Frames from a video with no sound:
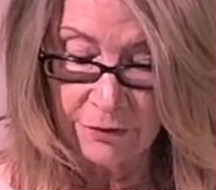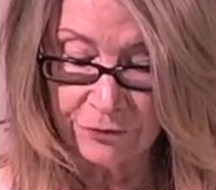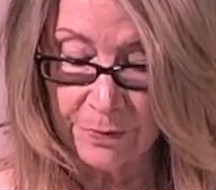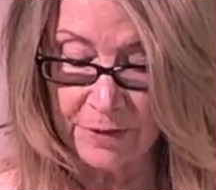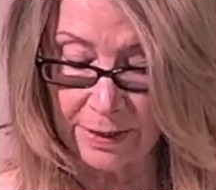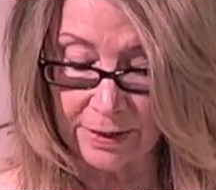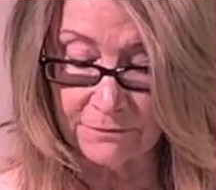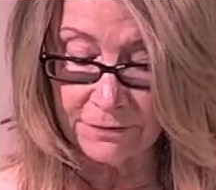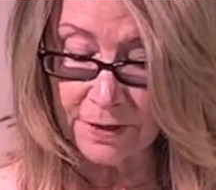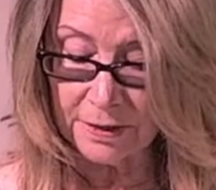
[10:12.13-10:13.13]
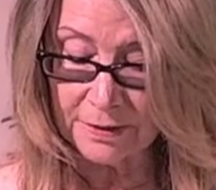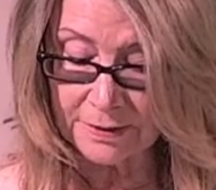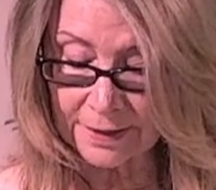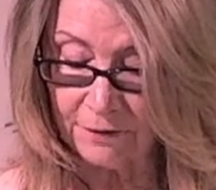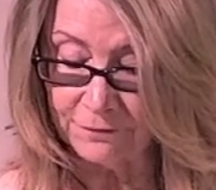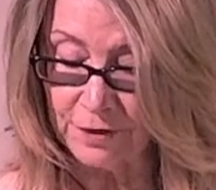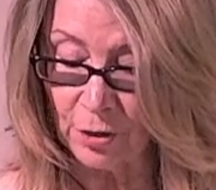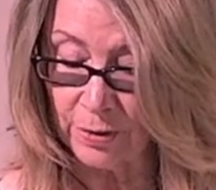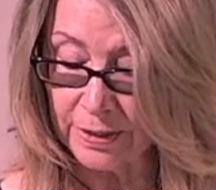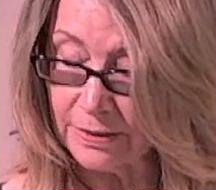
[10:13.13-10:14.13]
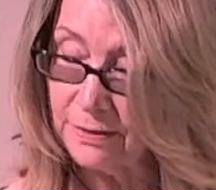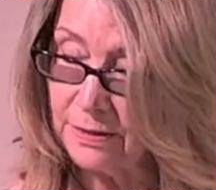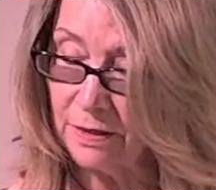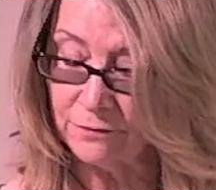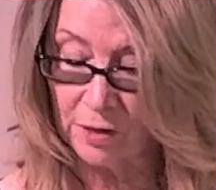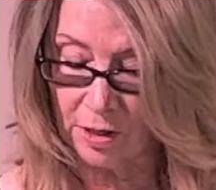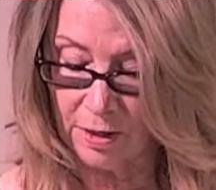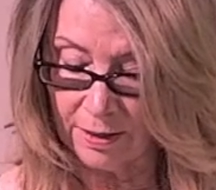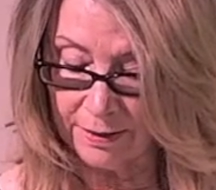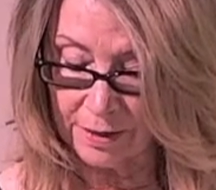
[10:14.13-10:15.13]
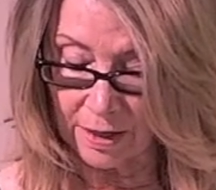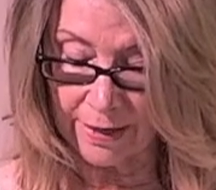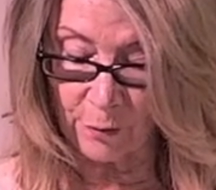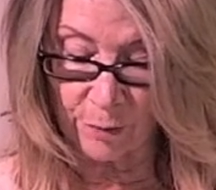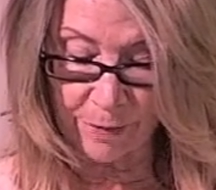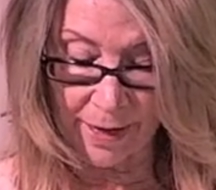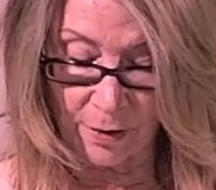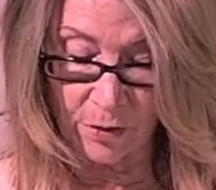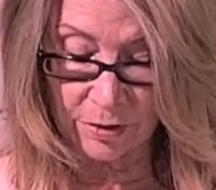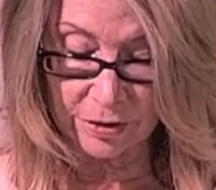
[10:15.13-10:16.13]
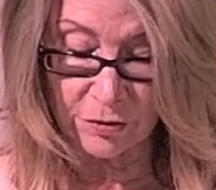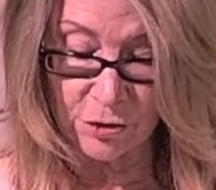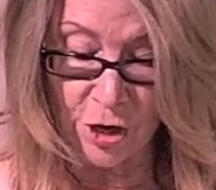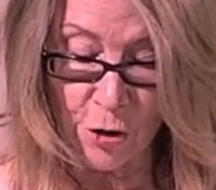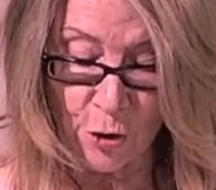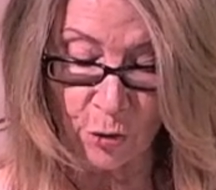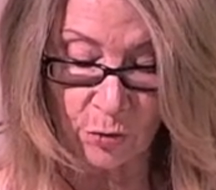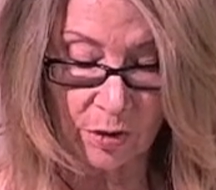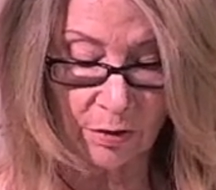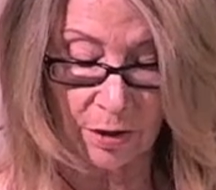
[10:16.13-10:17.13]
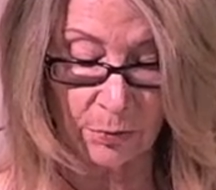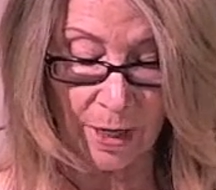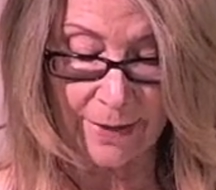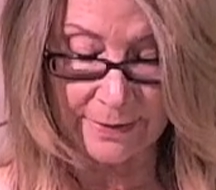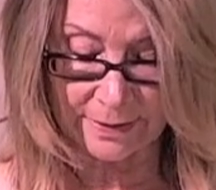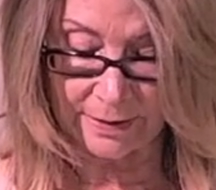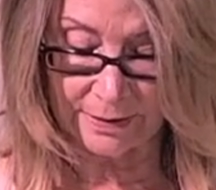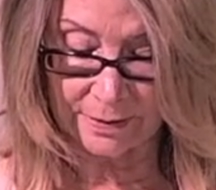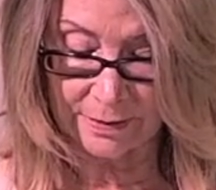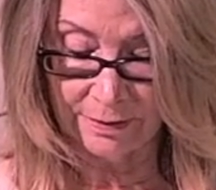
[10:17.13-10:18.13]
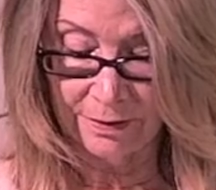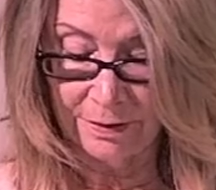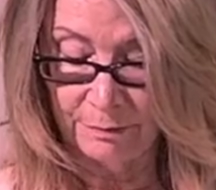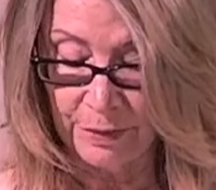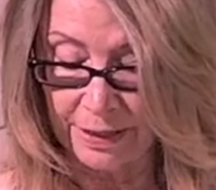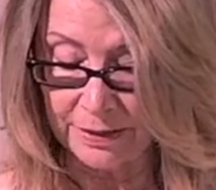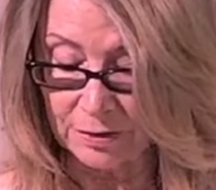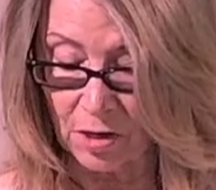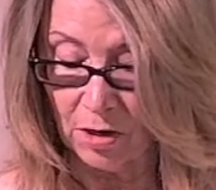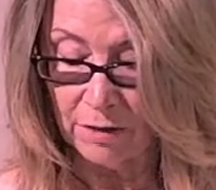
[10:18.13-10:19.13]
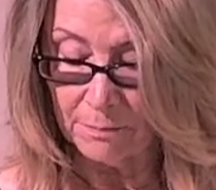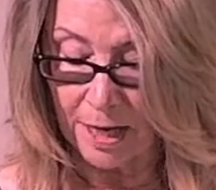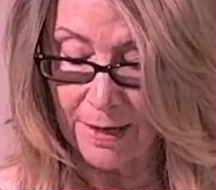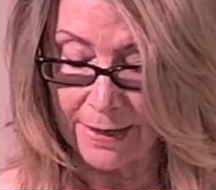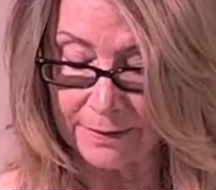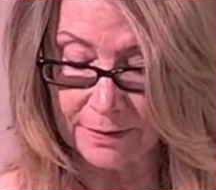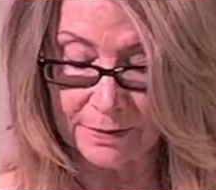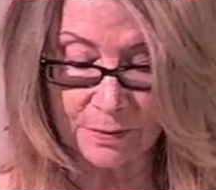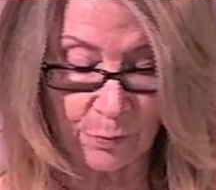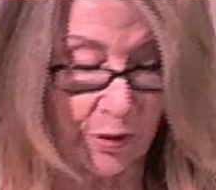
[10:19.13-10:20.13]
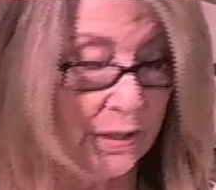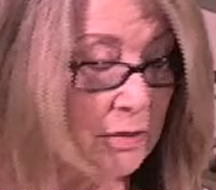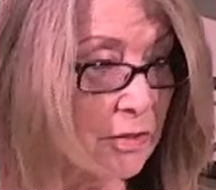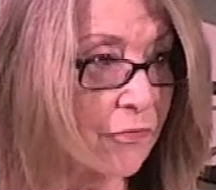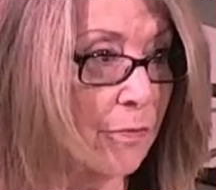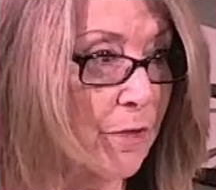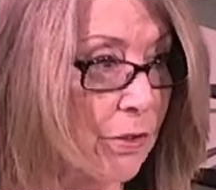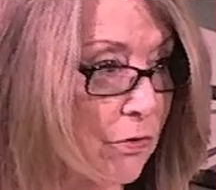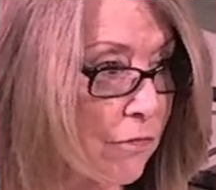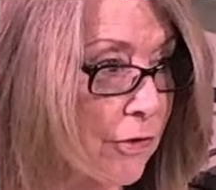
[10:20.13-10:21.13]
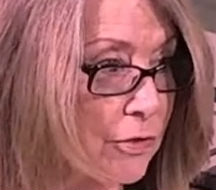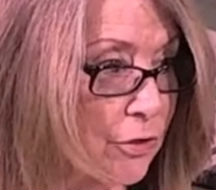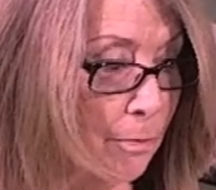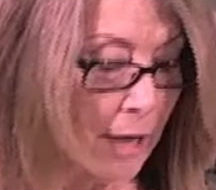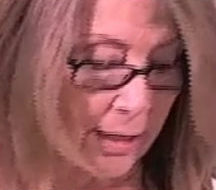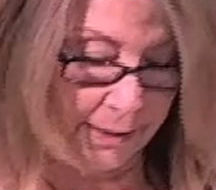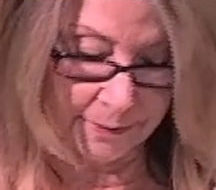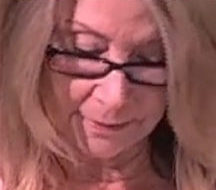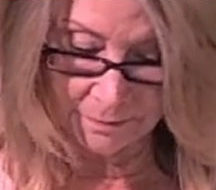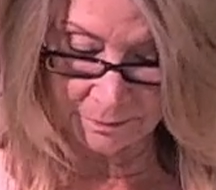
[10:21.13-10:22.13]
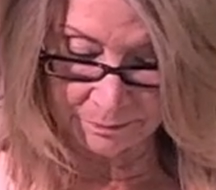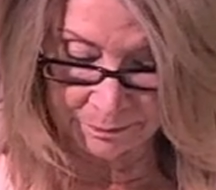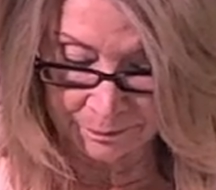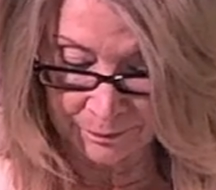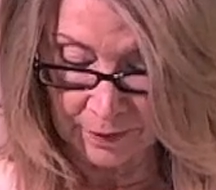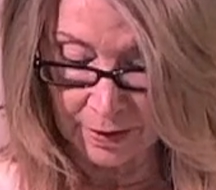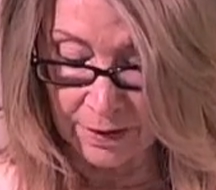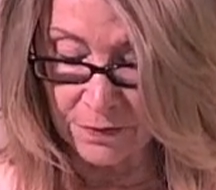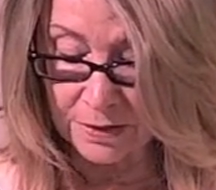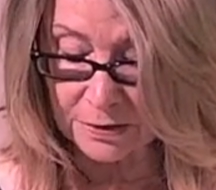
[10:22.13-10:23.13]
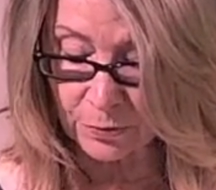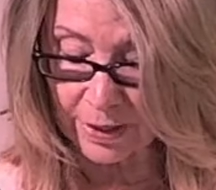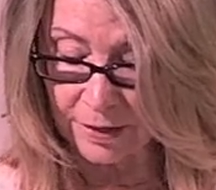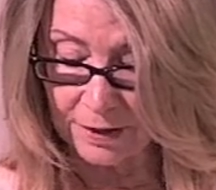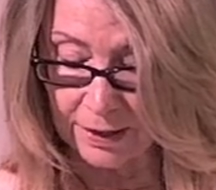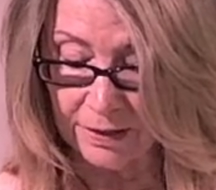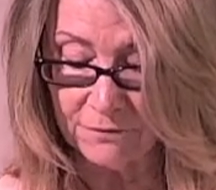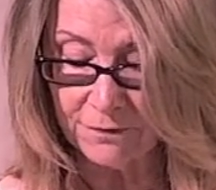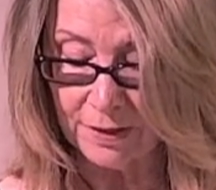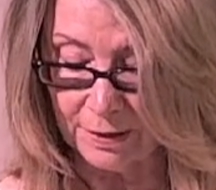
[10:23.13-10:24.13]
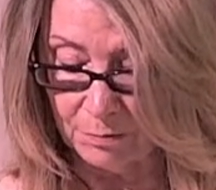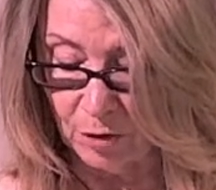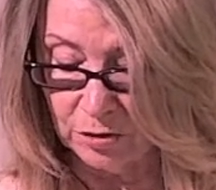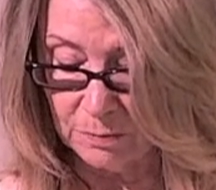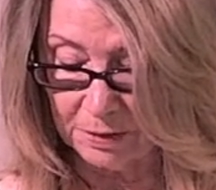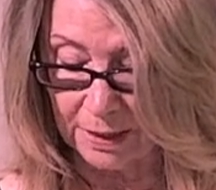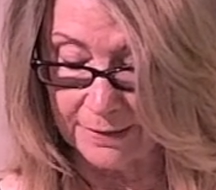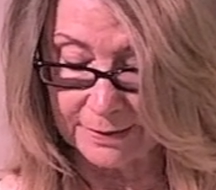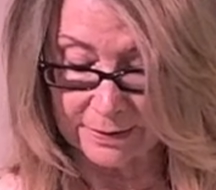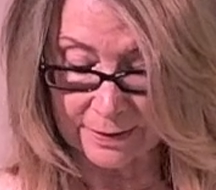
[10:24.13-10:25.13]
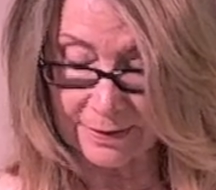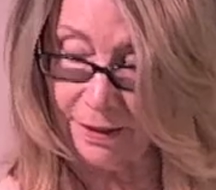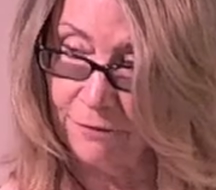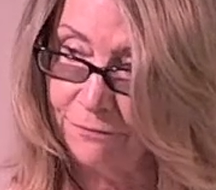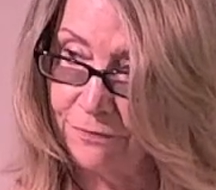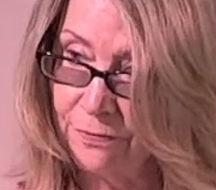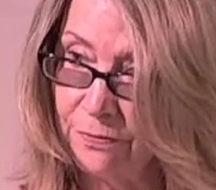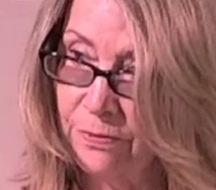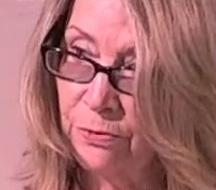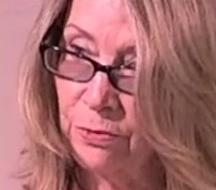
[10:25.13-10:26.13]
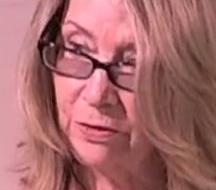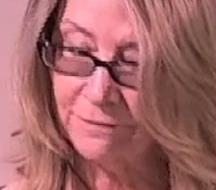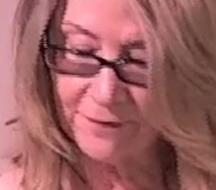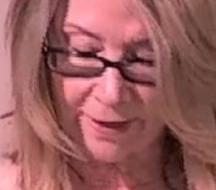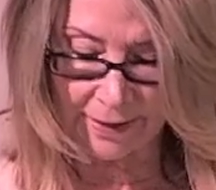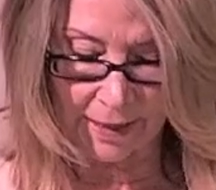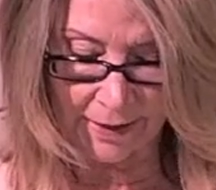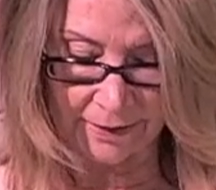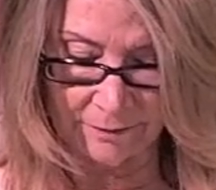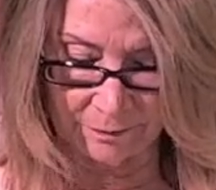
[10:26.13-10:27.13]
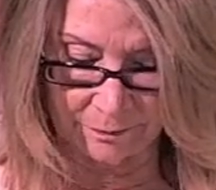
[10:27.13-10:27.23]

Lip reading: From the infinite self-knowingness of God, our power to know arises, because our mind springs from the universal mind. In this way, the infinite multiplies itself through the finite.